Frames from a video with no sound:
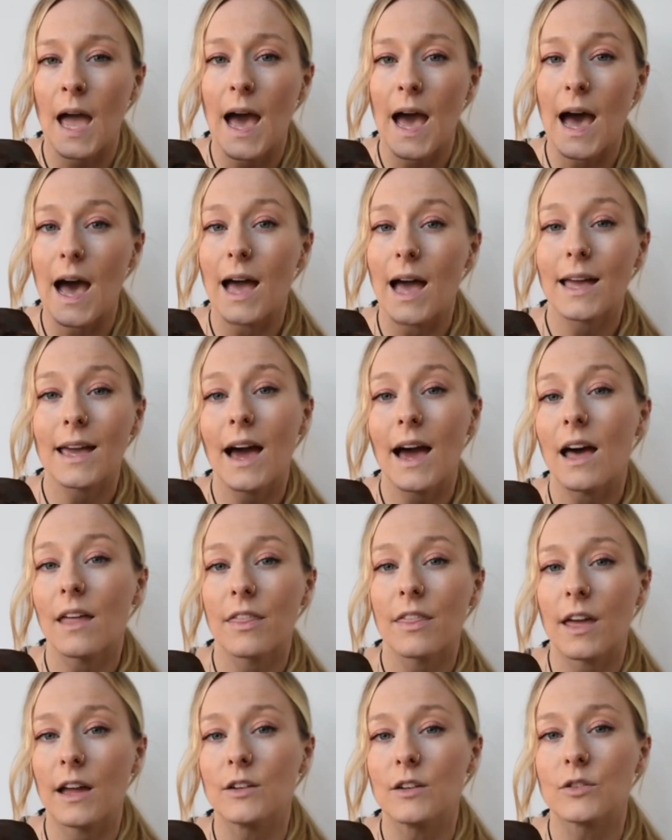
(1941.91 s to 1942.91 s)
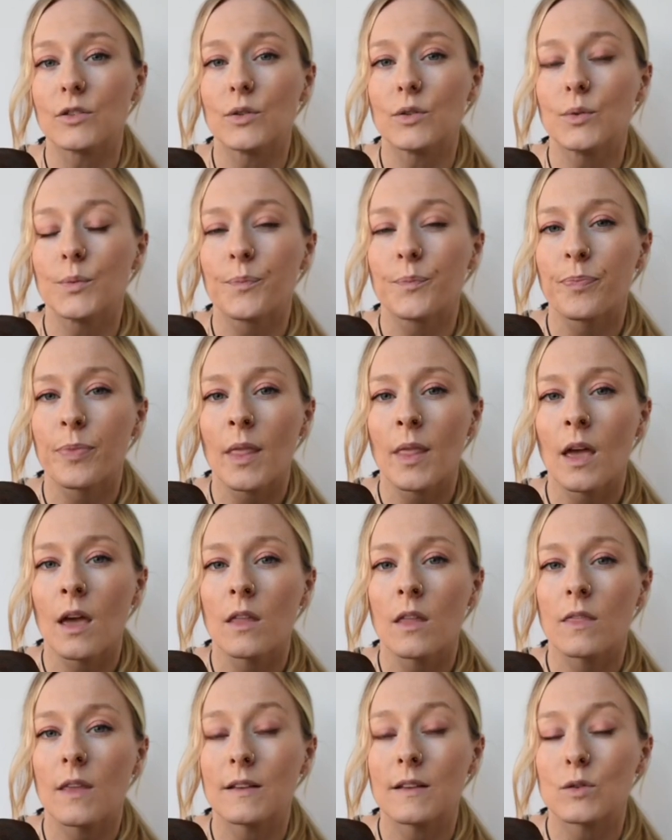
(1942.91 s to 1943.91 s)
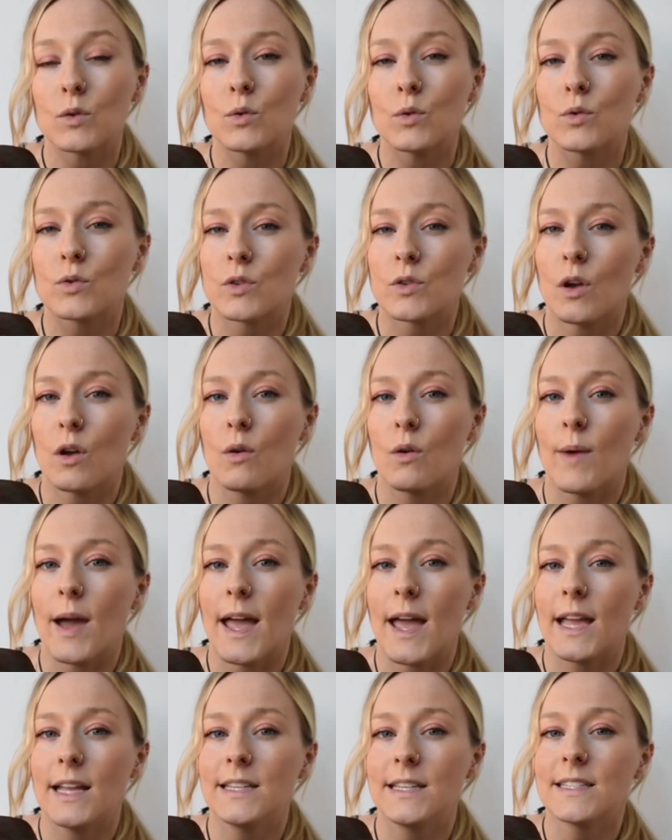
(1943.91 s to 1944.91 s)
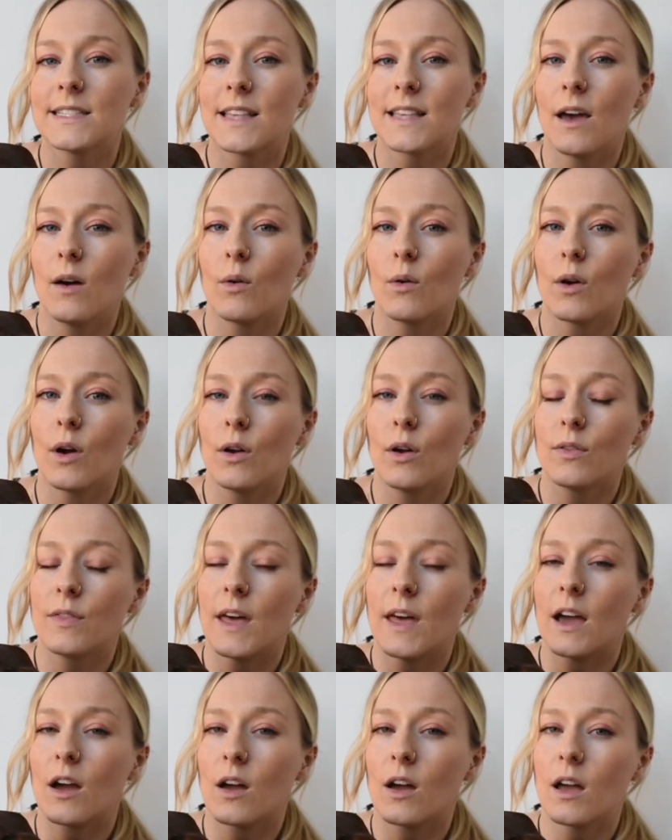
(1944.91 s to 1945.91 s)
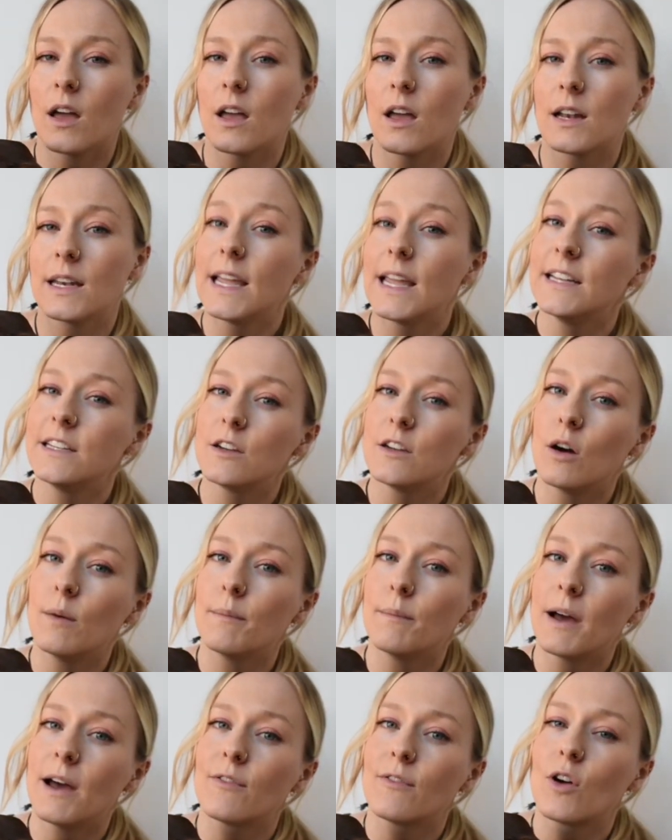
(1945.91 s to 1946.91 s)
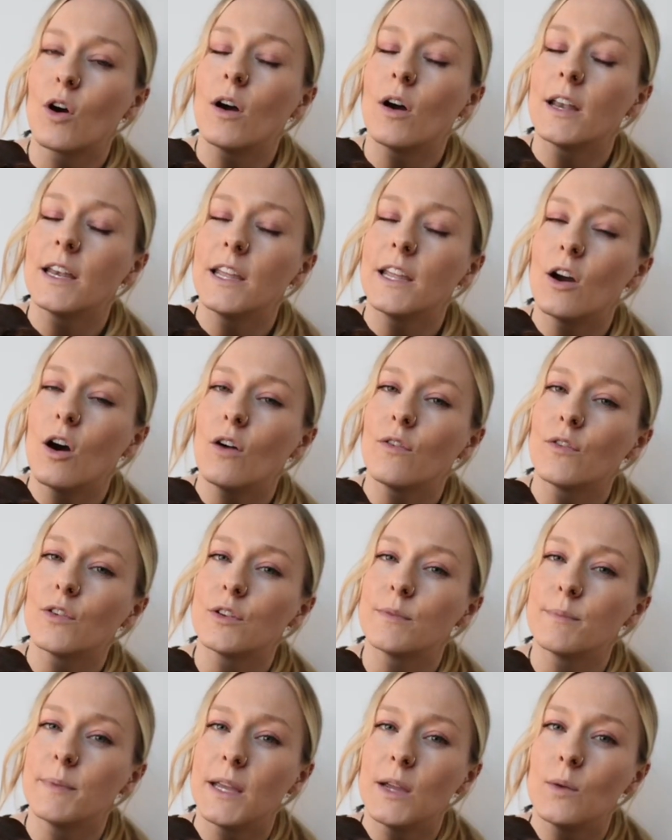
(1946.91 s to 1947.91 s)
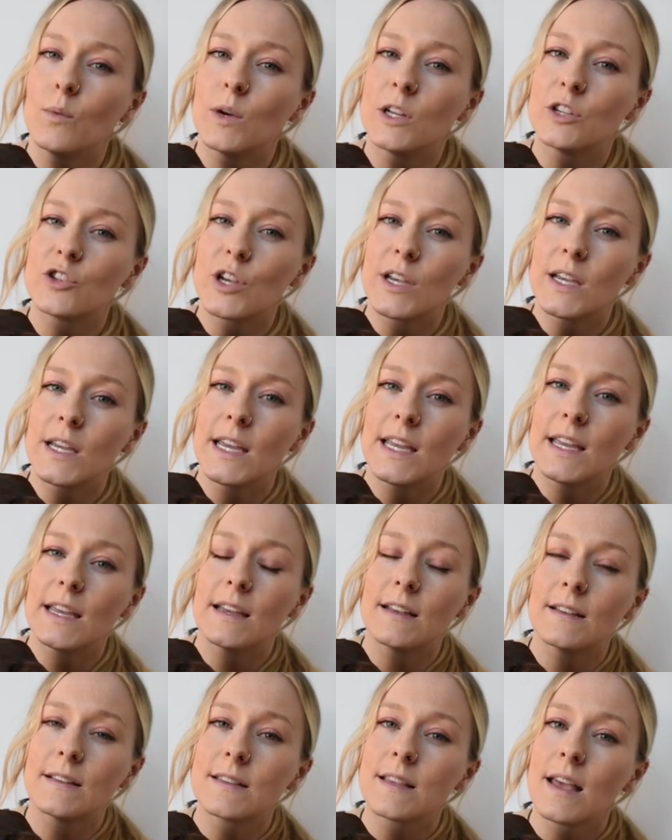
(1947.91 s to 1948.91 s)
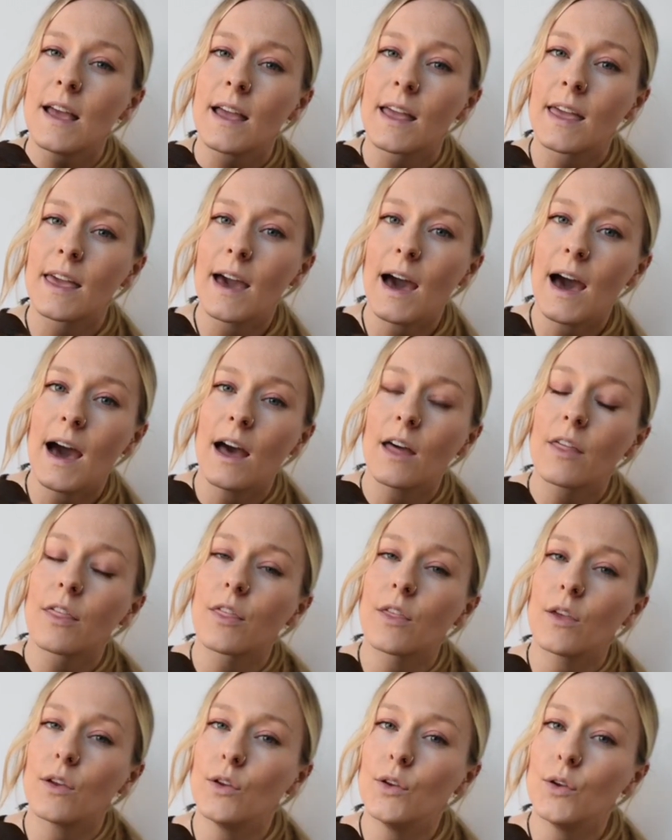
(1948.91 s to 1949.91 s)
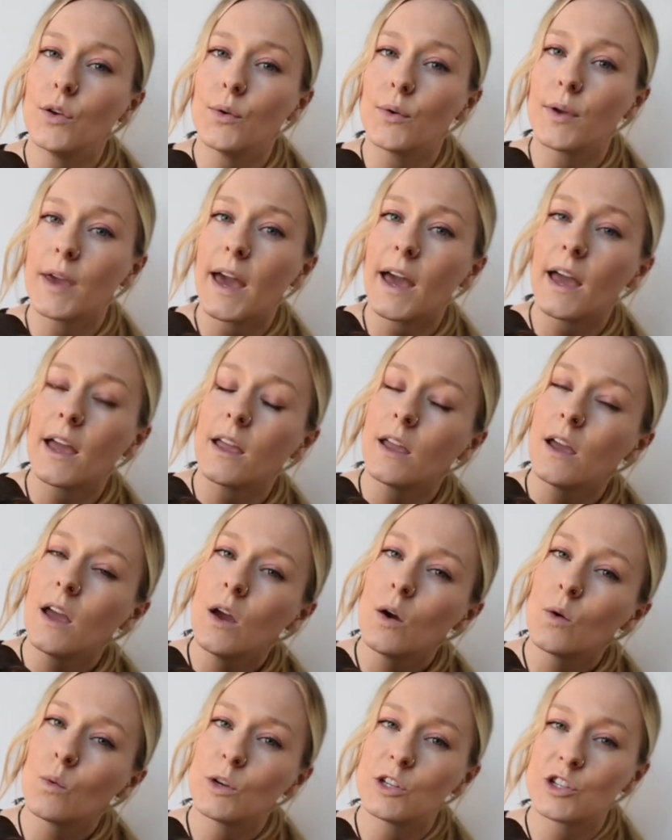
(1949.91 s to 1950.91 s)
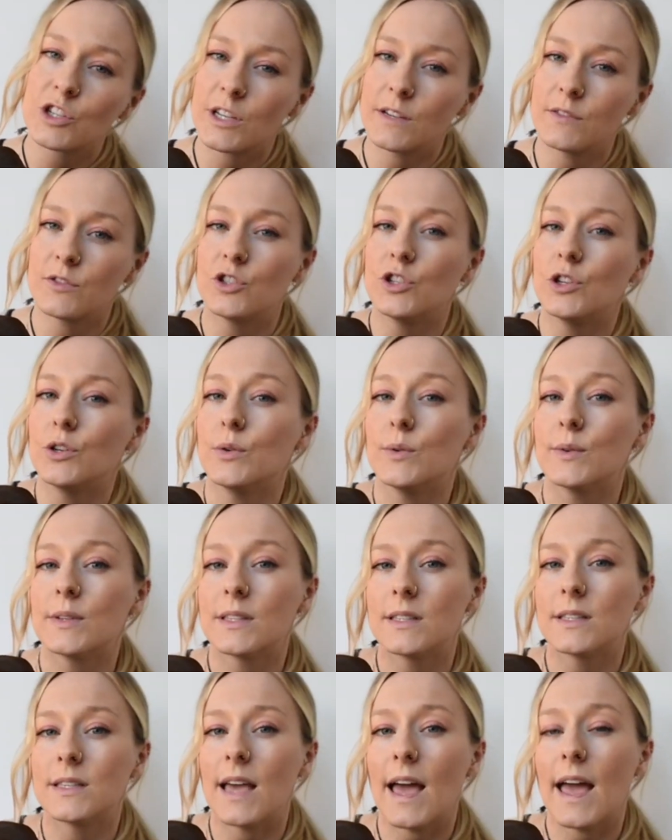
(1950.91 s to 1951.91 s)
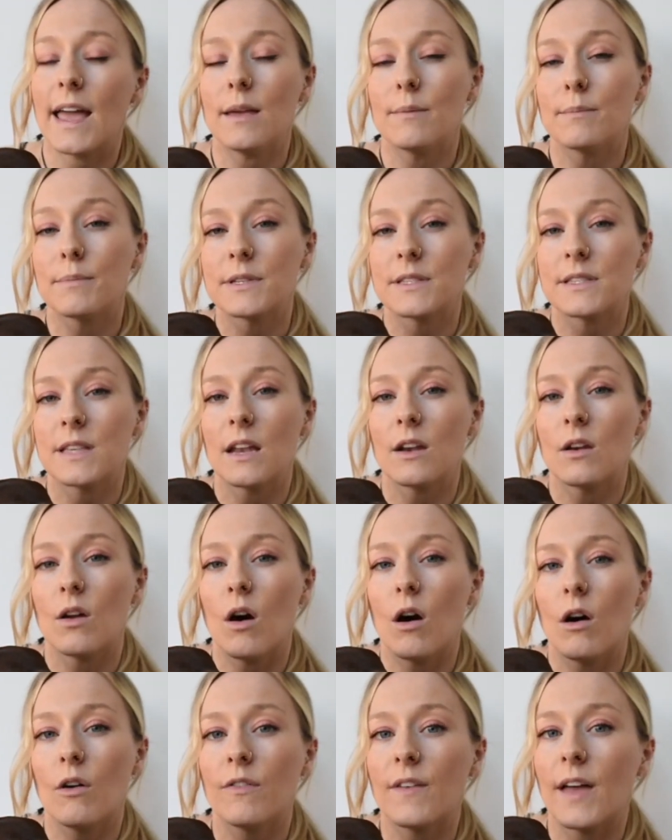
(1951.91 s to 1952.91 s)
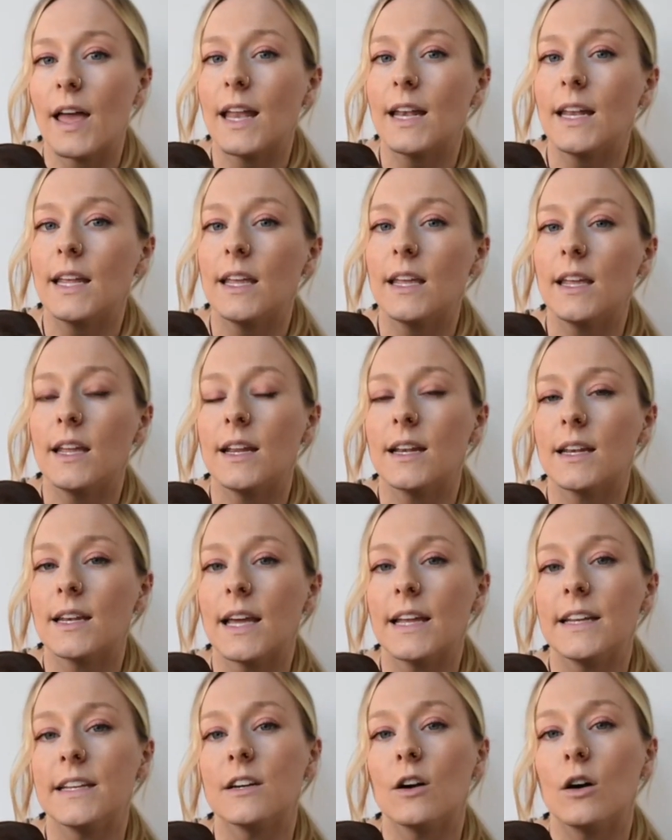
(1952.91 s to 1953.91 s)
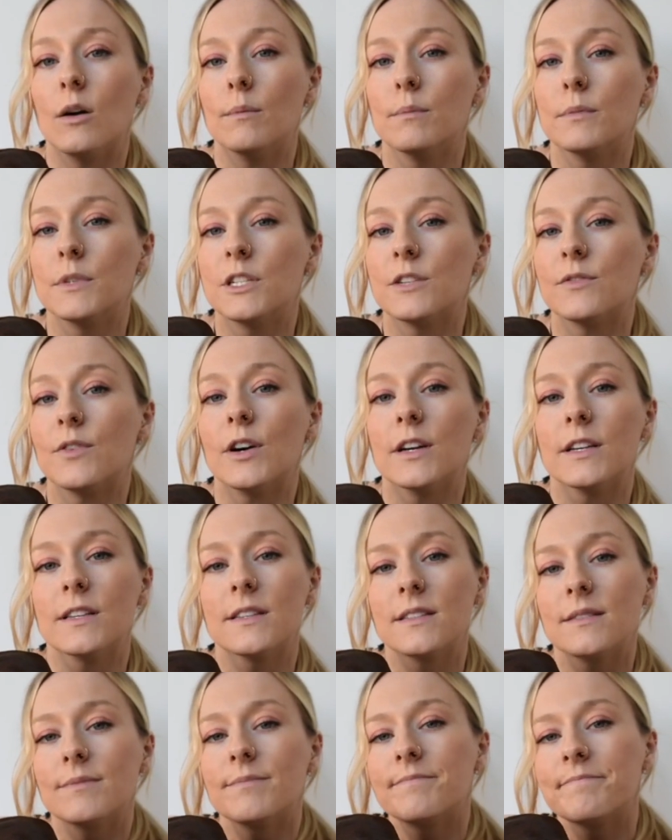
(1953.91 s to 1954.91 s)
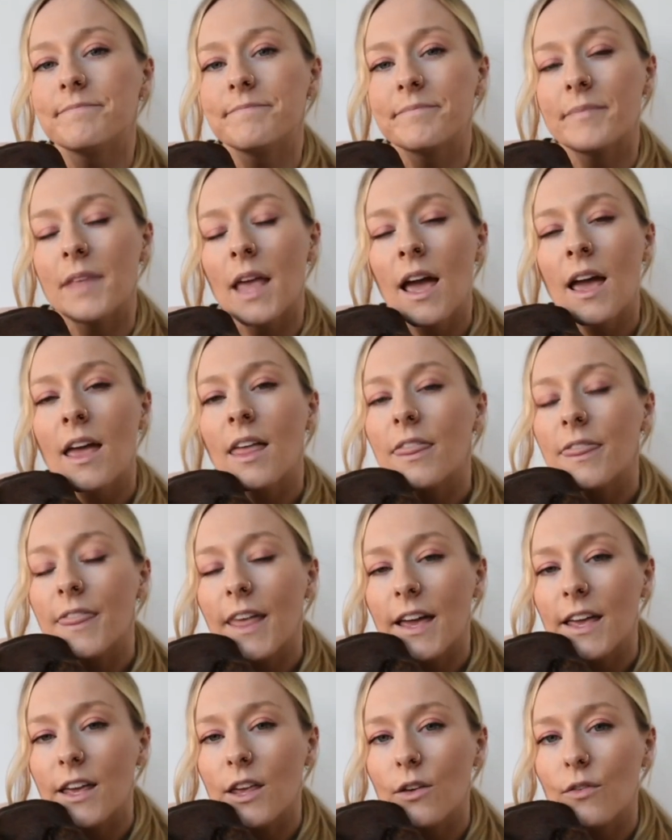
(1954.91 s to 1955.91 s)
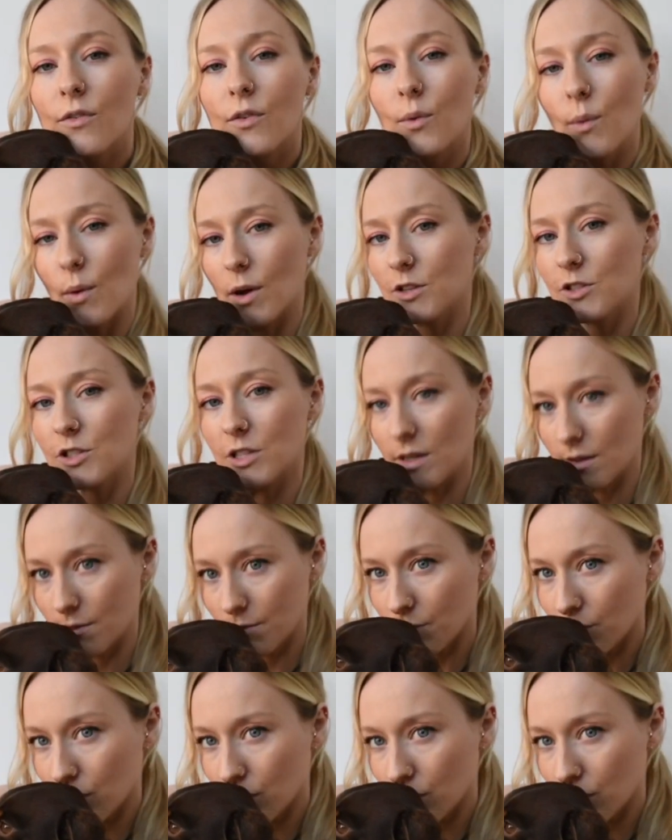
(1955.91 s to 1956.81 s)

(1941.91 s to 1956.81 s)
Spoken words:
at Kath Kendall. There's also a discount code that Lady Comp have kindly offered me, which is Kath UK, which gives you 8% off any Lady Comp device. Thank you for watching.